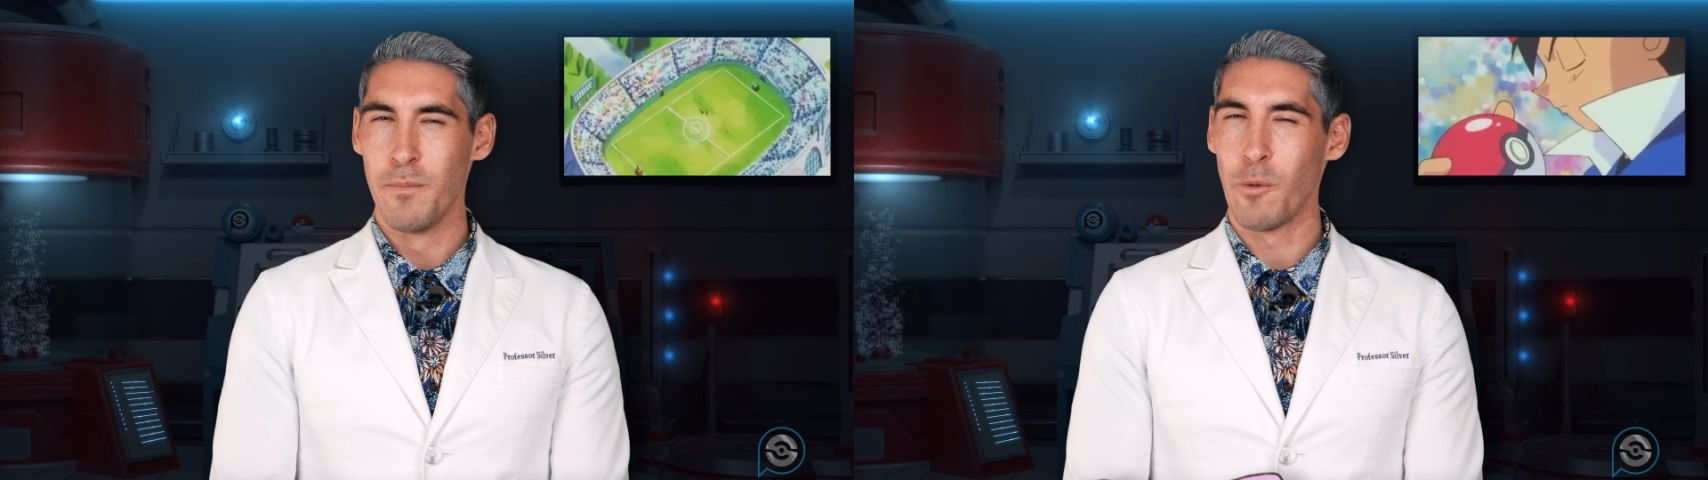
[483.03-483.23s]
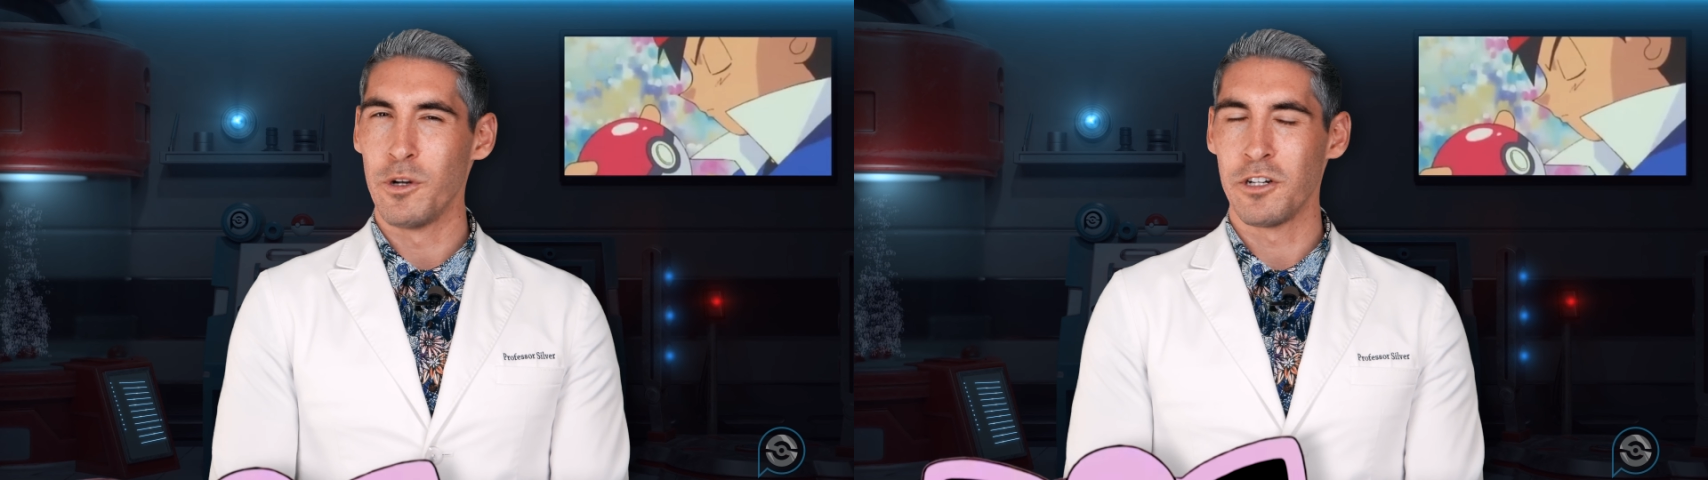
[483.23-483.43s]

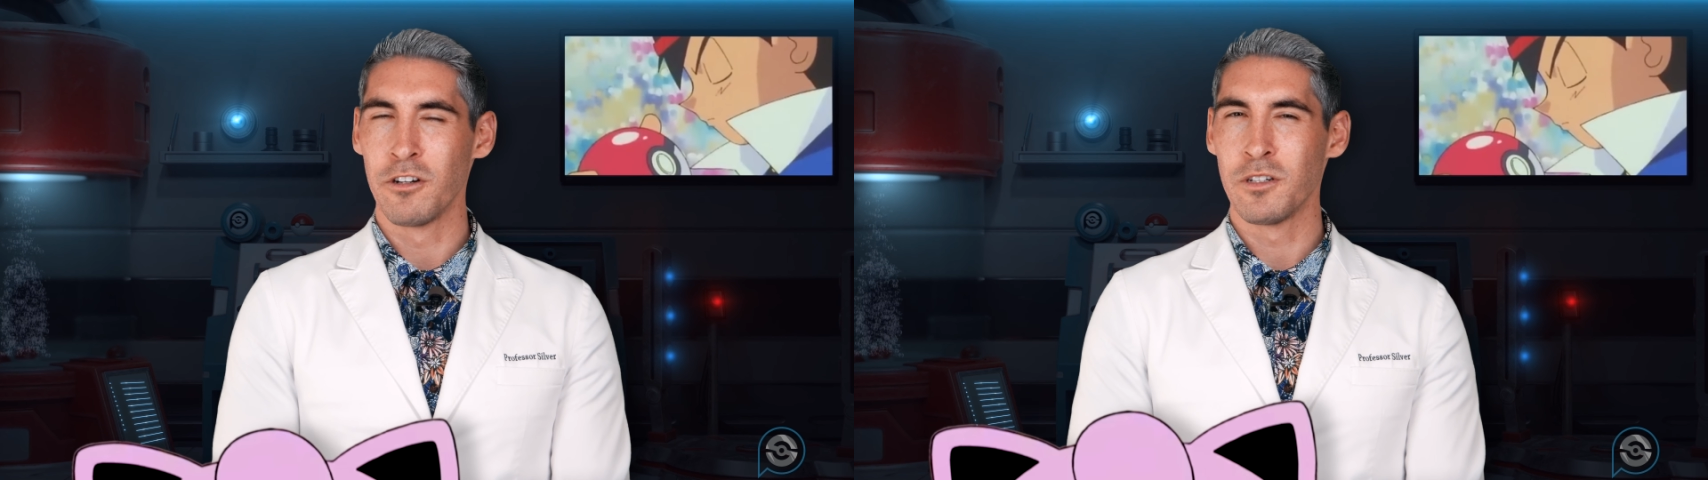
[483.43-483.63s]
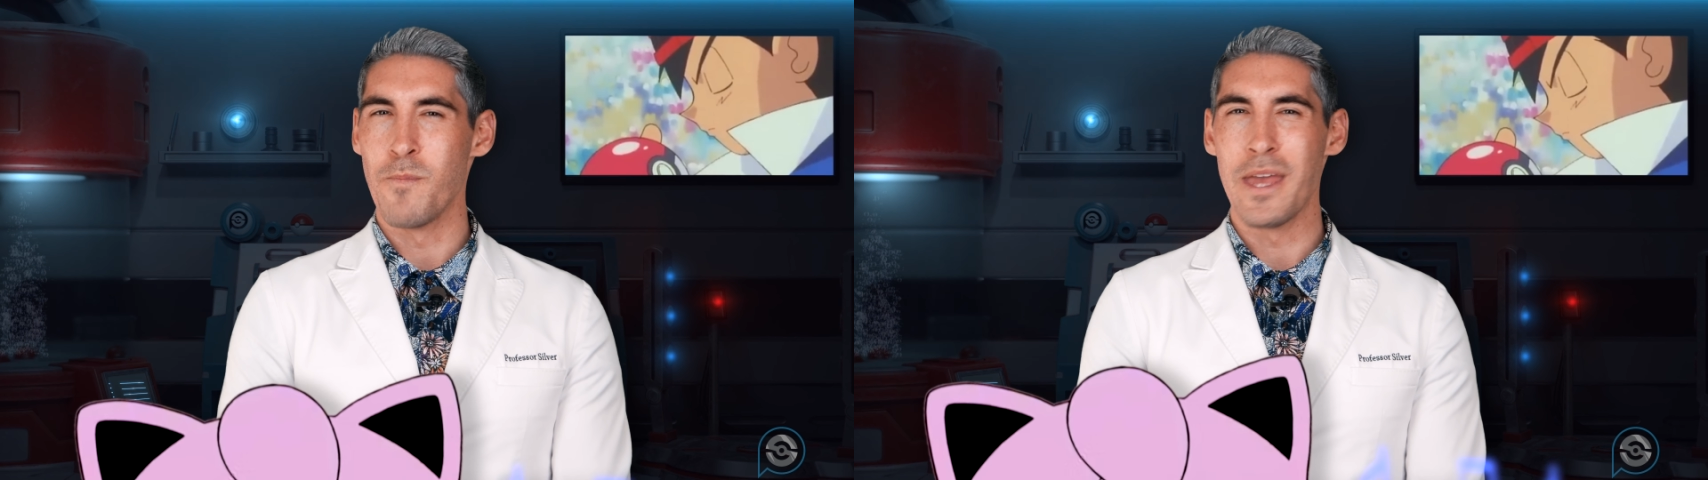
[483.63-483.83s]
but
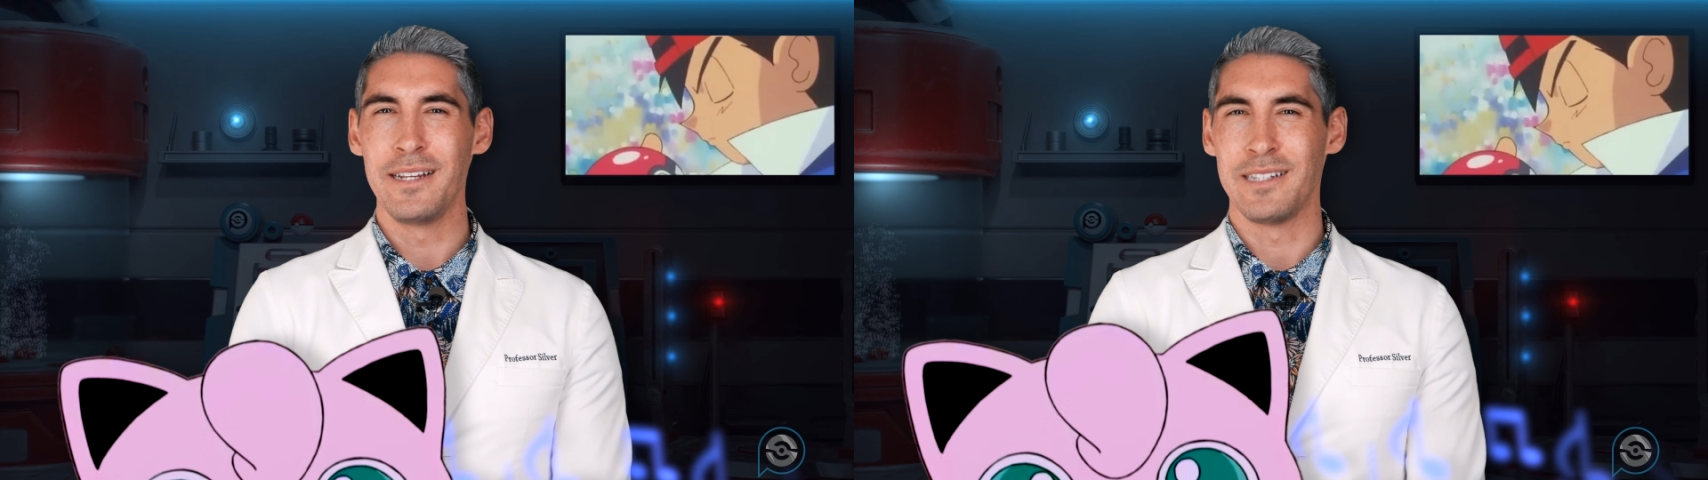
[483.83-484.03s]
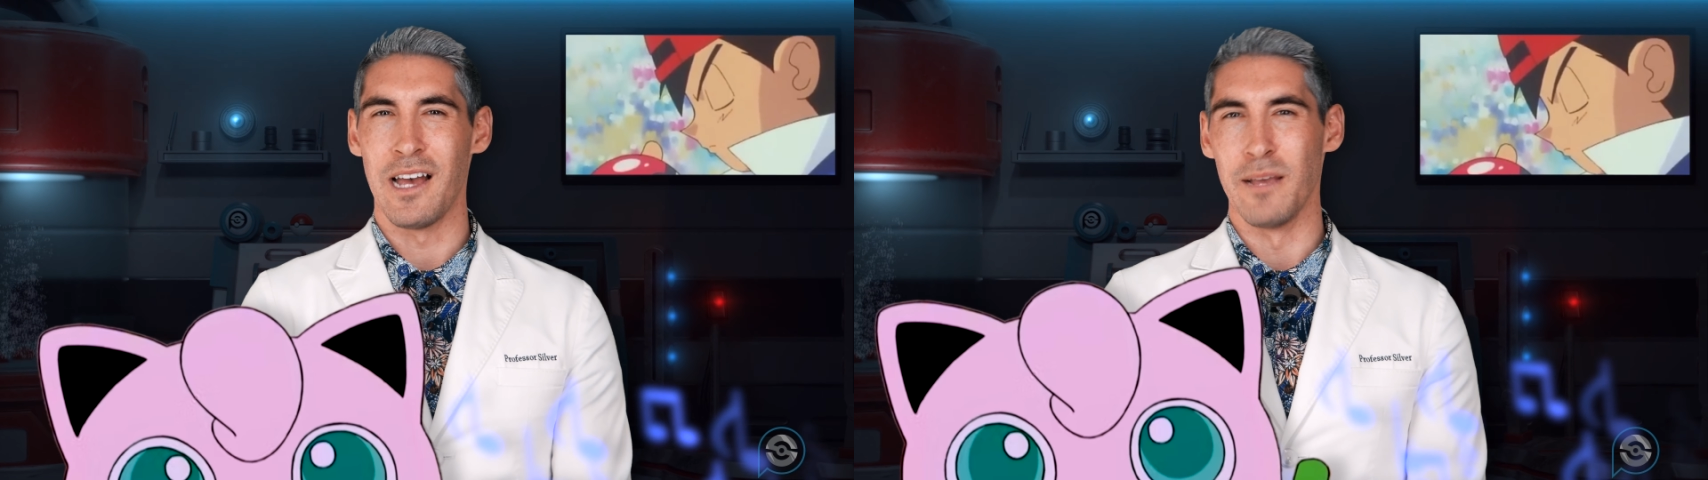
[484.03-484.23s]
returned
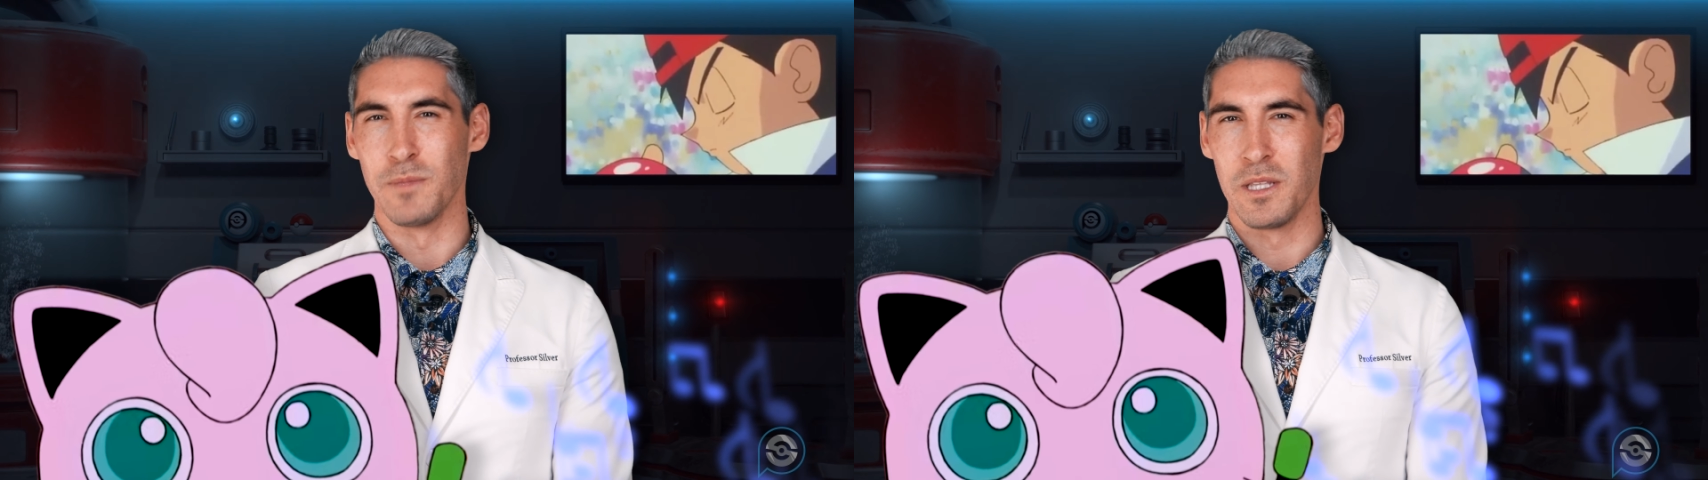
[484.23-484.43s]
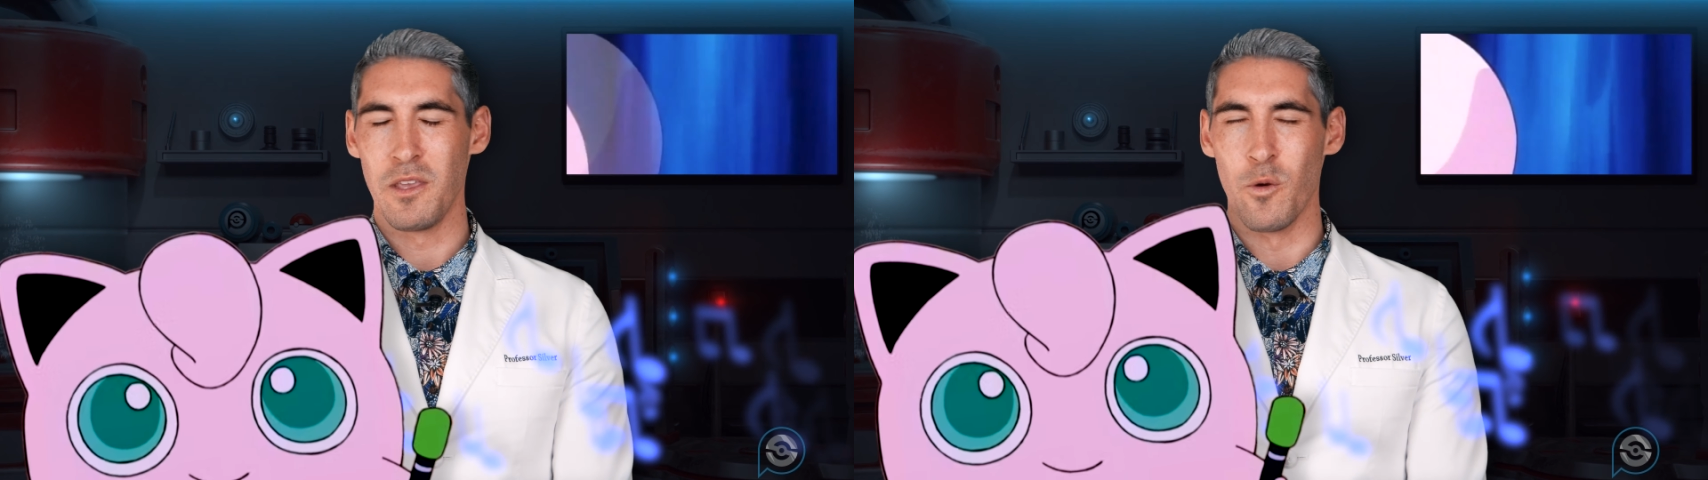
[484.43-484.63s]
many
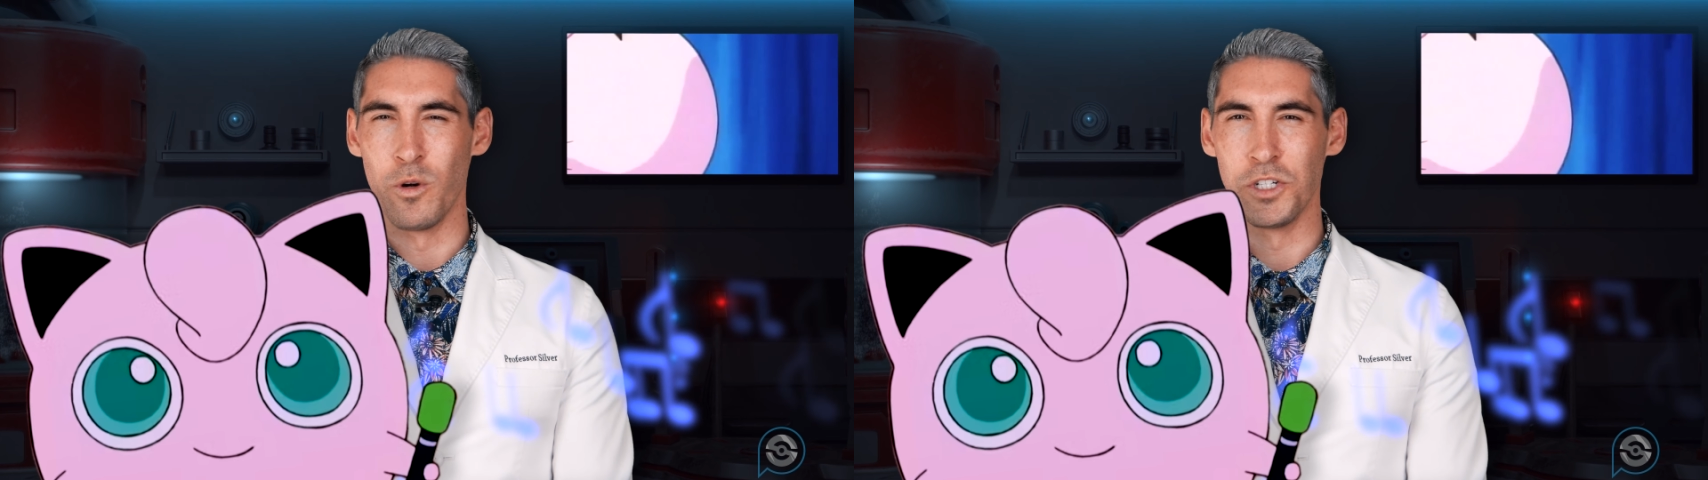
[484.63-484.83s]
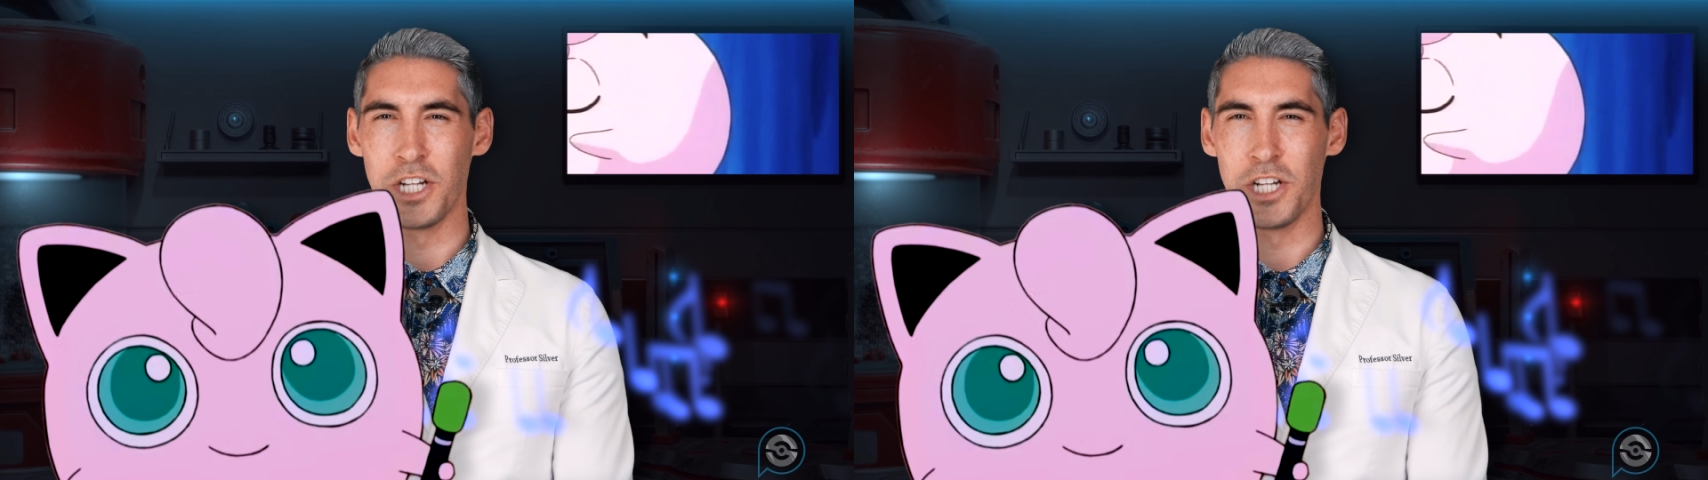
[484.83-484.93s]
times in the Orange